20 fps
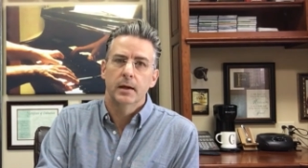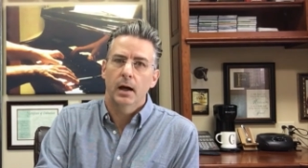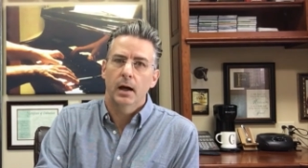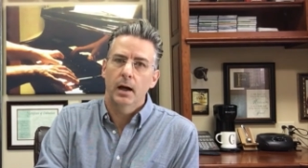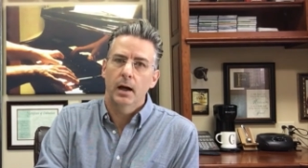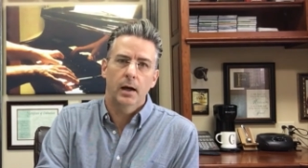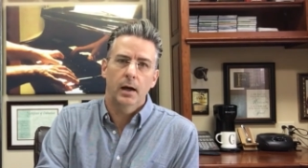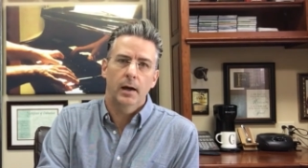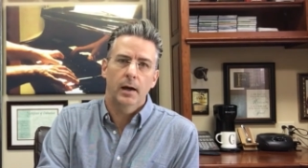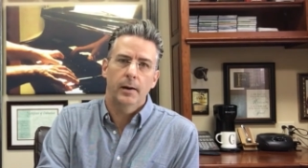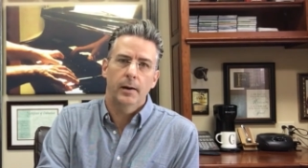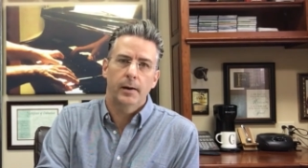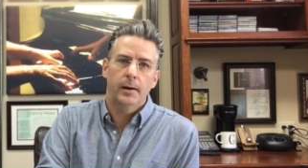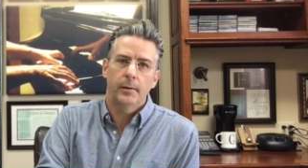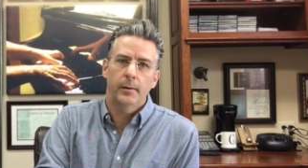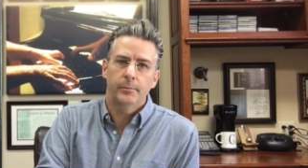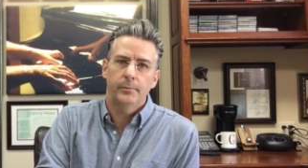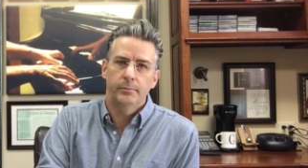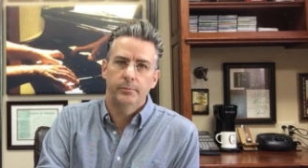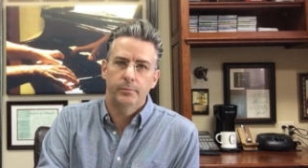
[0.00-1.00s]

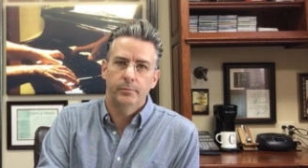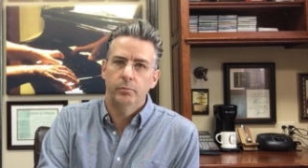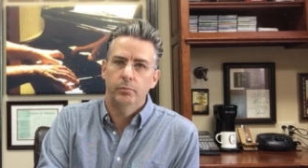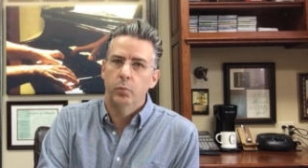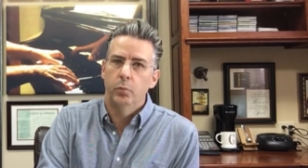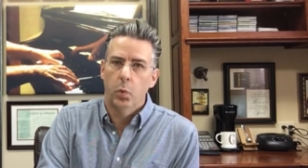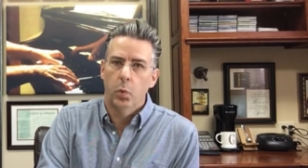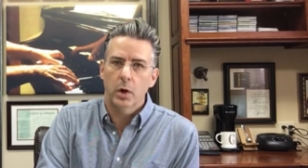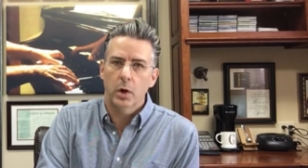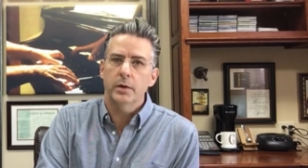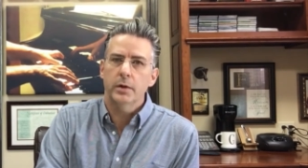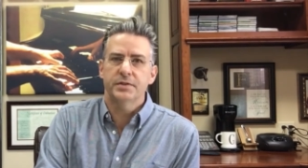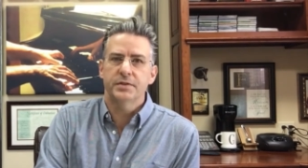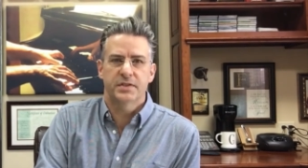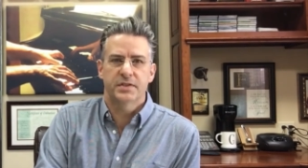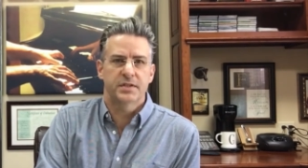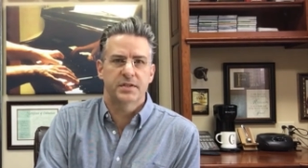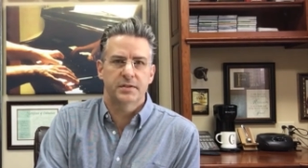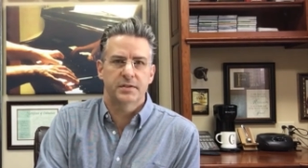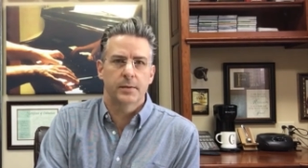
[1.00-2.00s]
uh, world
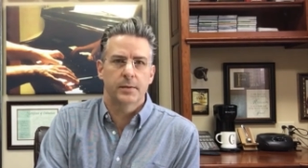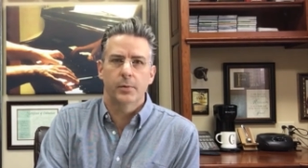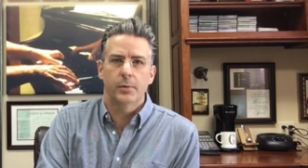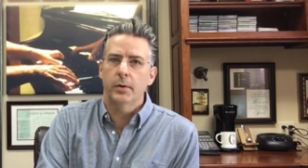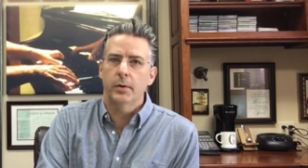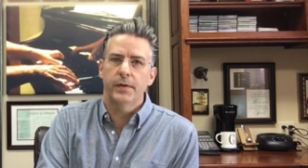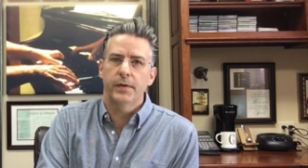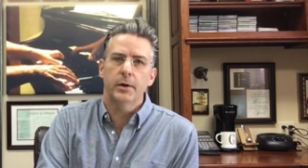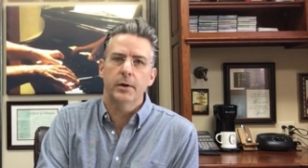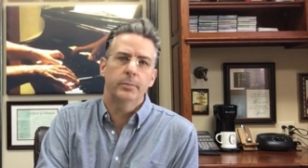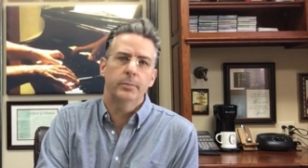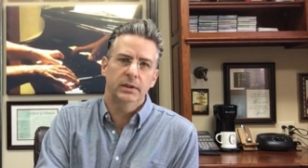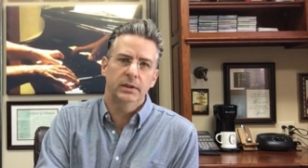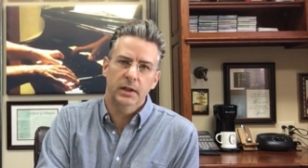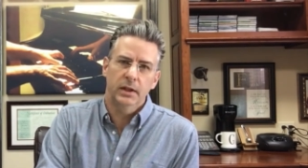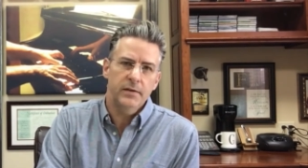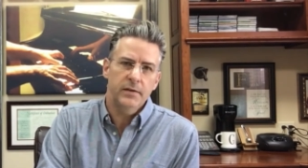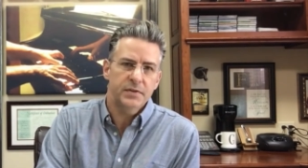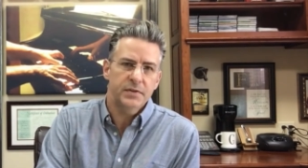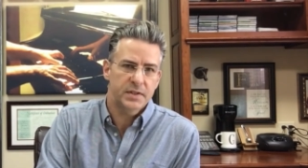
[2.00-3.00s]
system or their
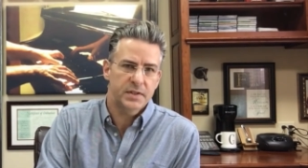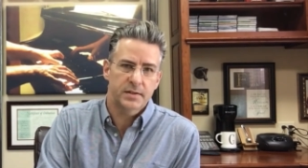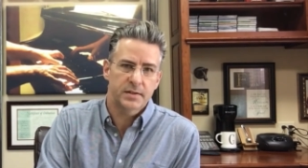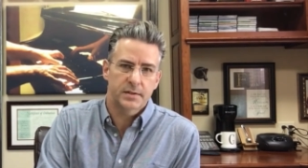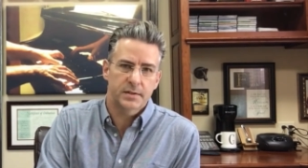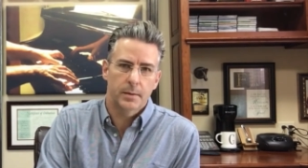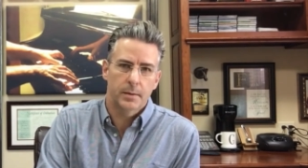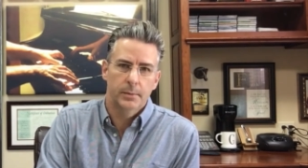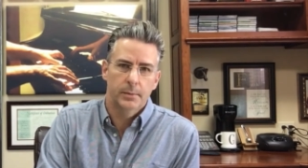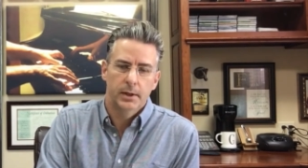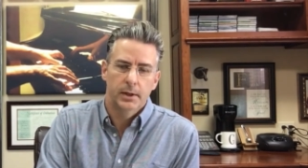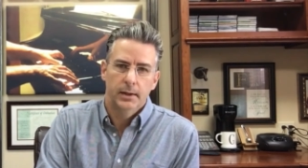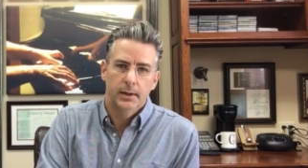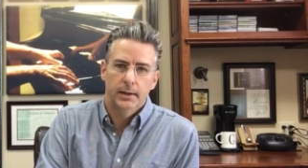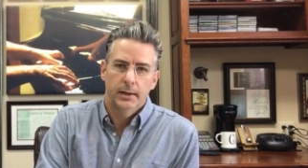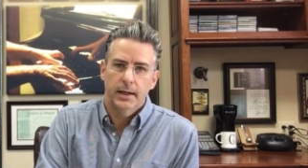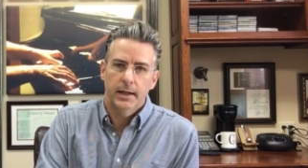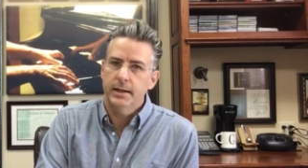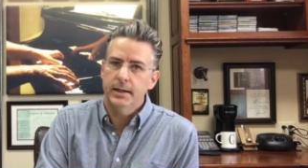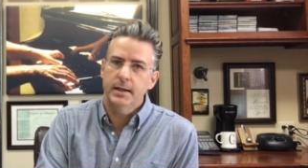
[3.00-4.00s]
belief system.
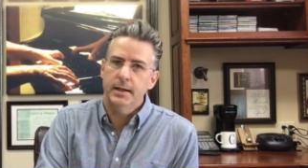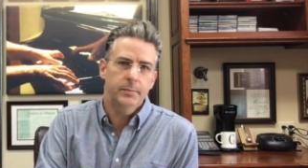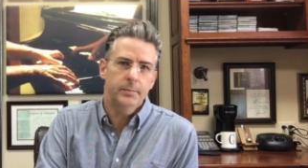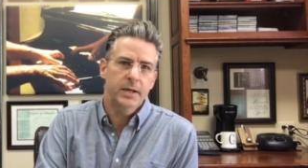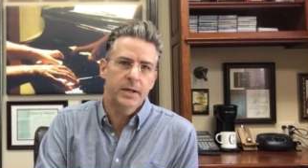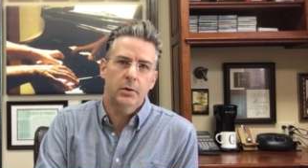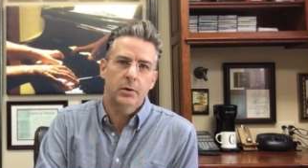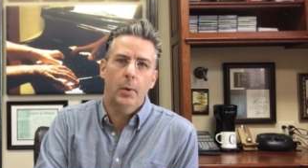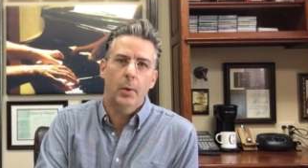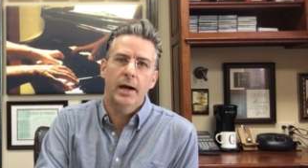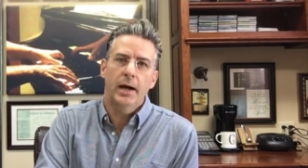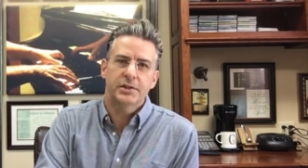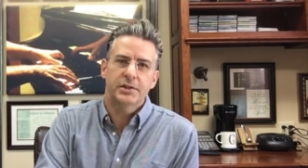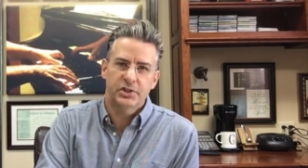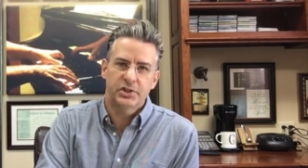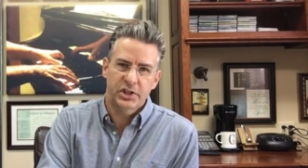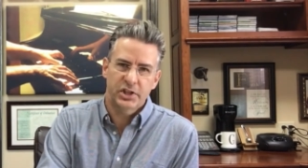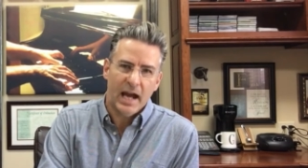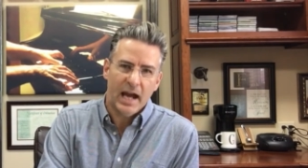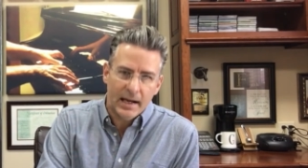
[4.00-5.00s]
It can be quite
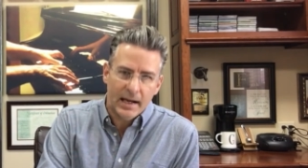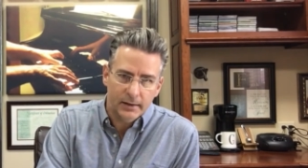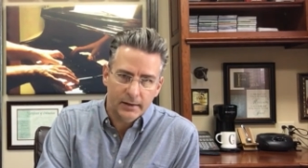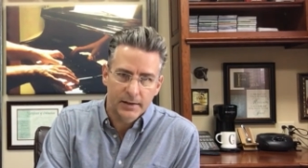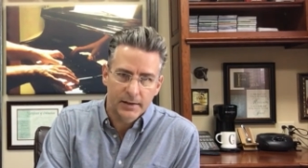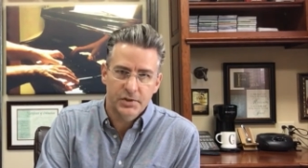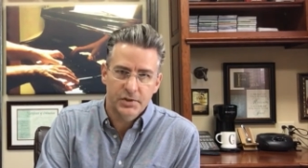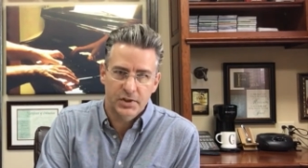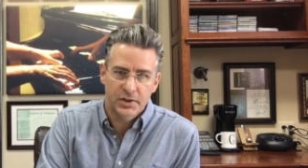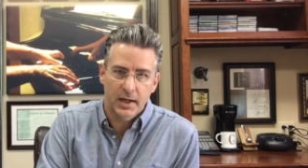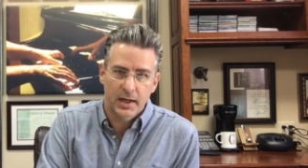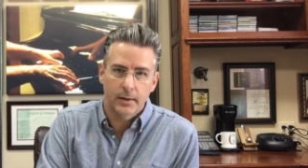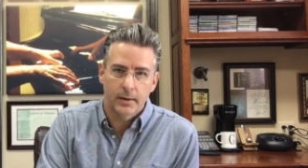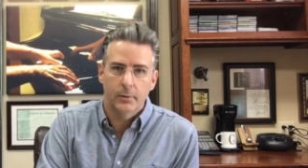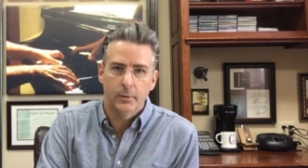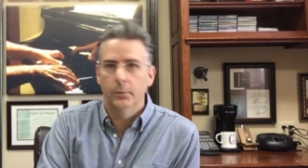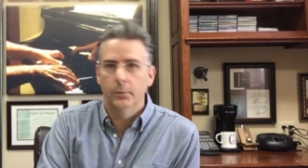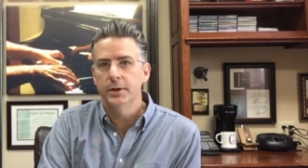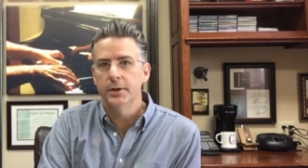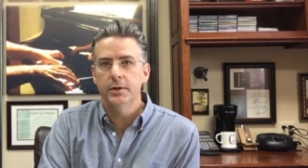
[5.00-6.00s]
challenging
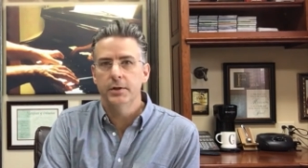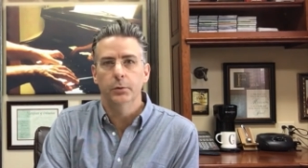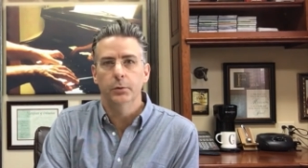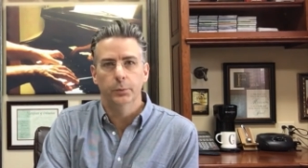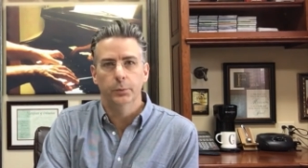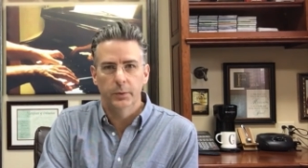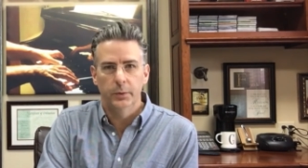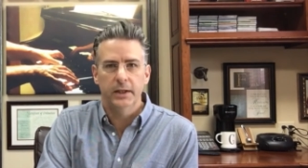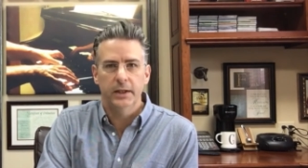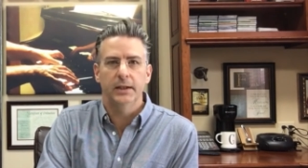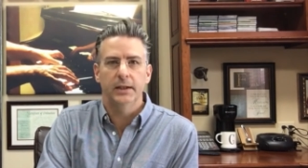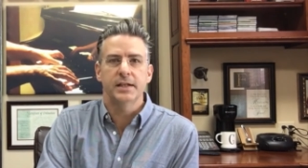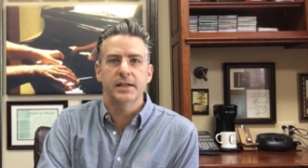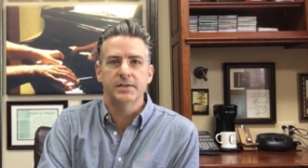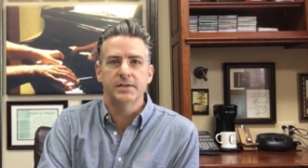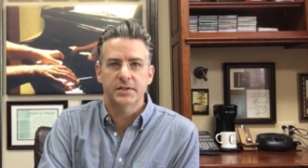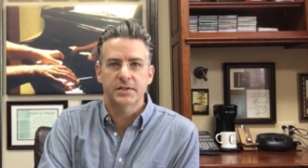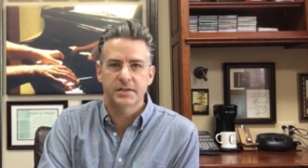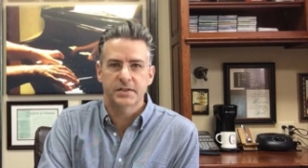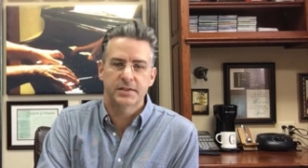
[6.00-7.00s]
when you really
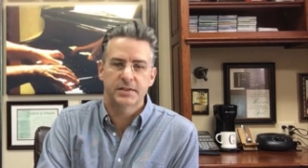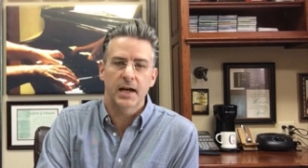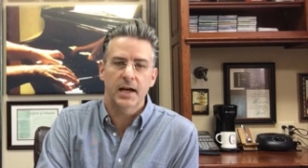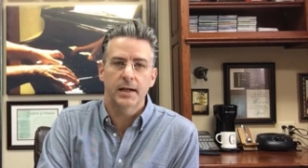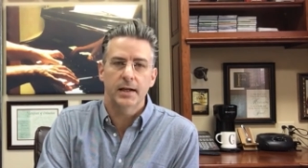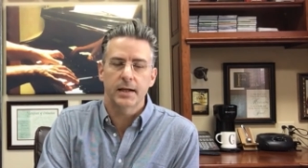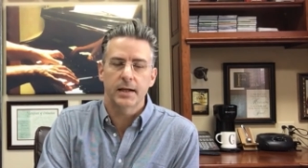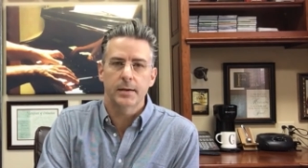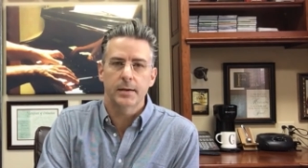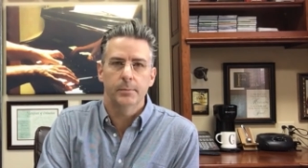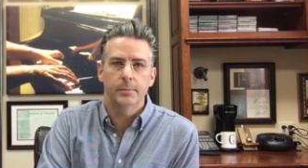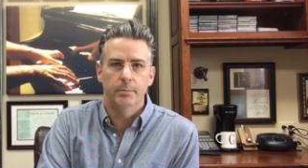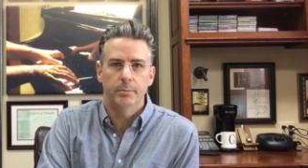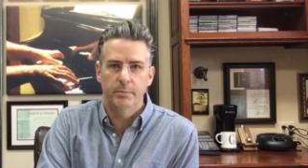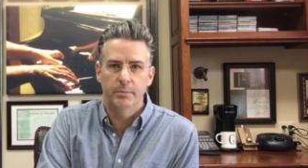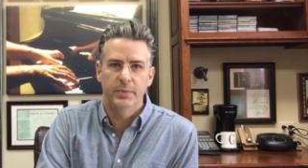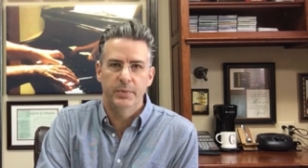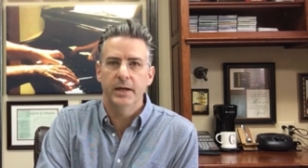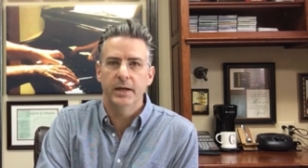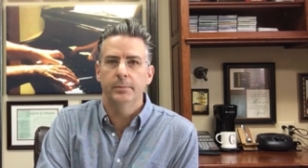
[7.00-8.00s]
study
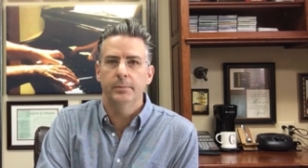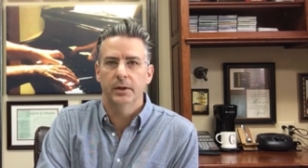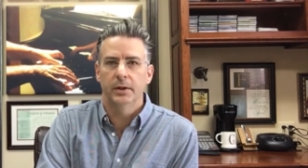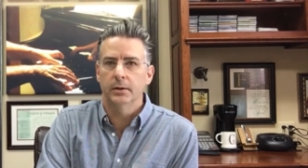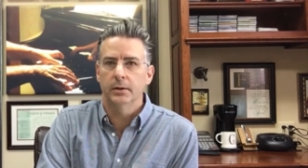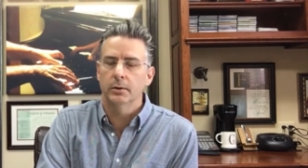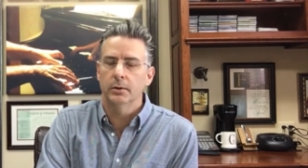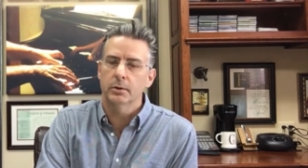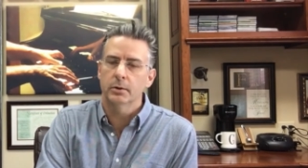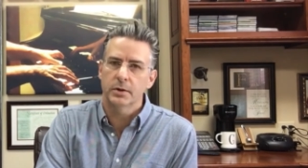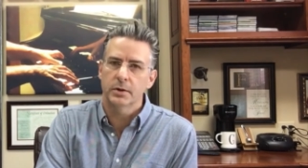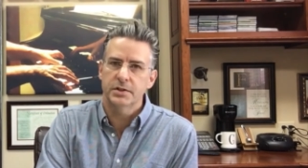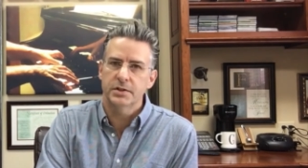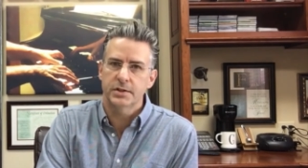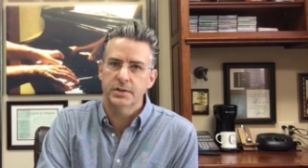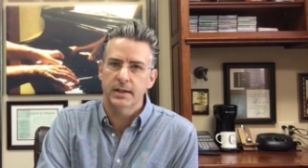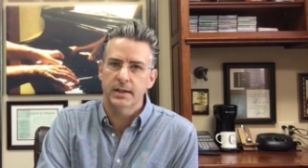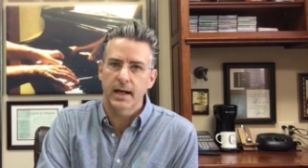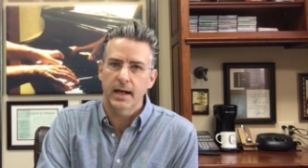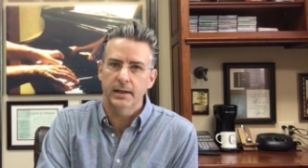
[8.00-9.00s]
biblical
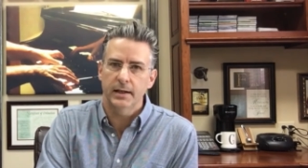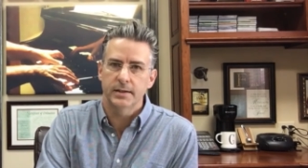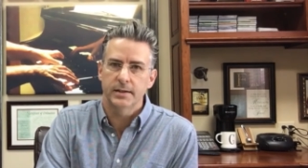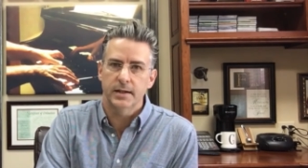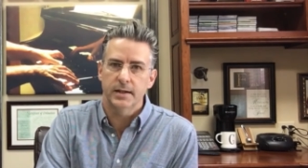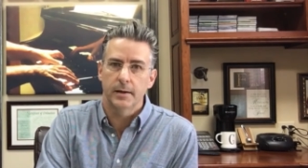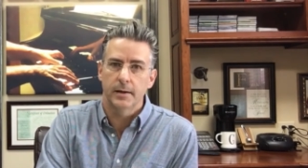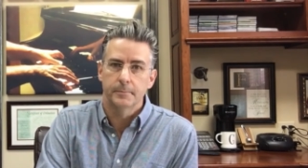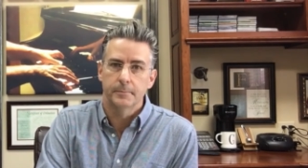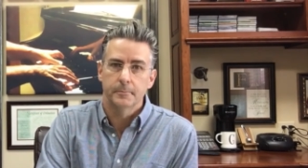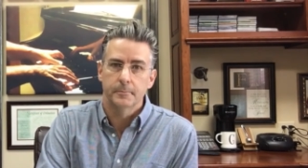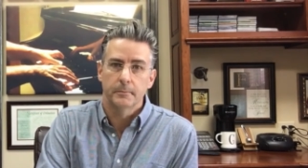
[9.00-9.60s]
Christianity.